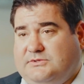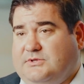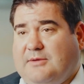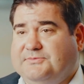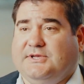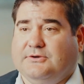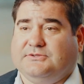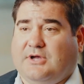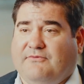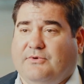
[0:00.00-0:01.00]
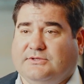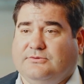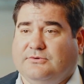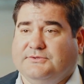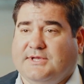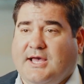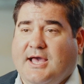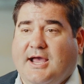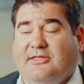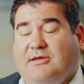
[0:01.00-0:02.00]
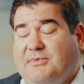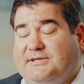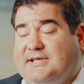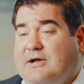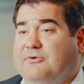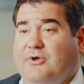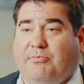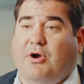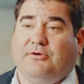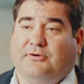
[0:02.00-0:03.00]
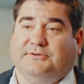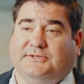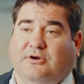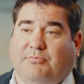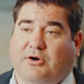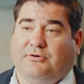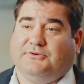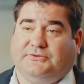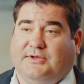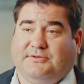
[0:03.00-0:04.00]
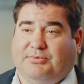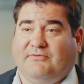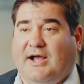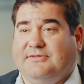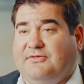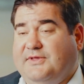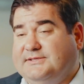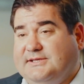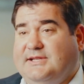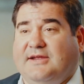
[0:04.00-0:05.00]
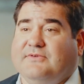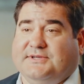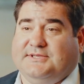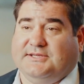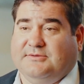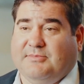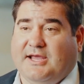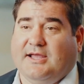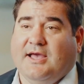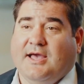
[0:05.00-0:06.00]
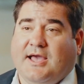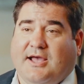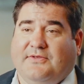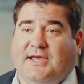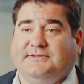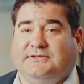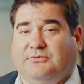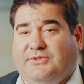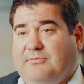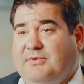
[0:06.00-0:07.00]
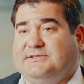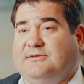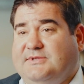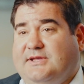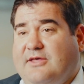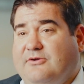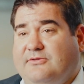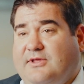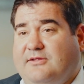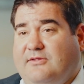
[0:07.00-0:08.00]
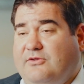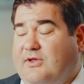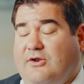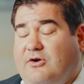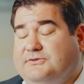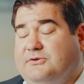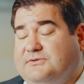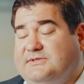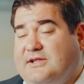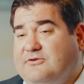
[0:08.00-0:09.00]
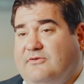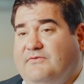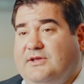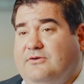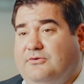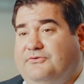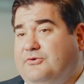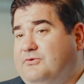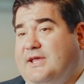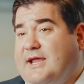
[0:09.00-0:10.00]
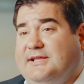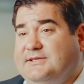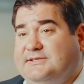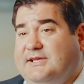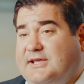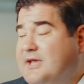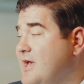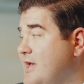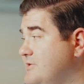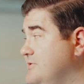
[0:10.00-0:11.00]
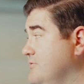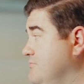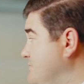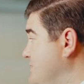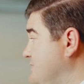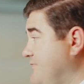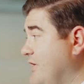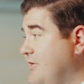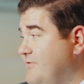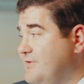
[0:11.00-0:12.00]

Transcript: top tier software tools, and then mix that with our partners that provide the things that Danfoss doesn't make. And the ACEs will then mix them together, and then you can also send your vehicle to the ADC, to this very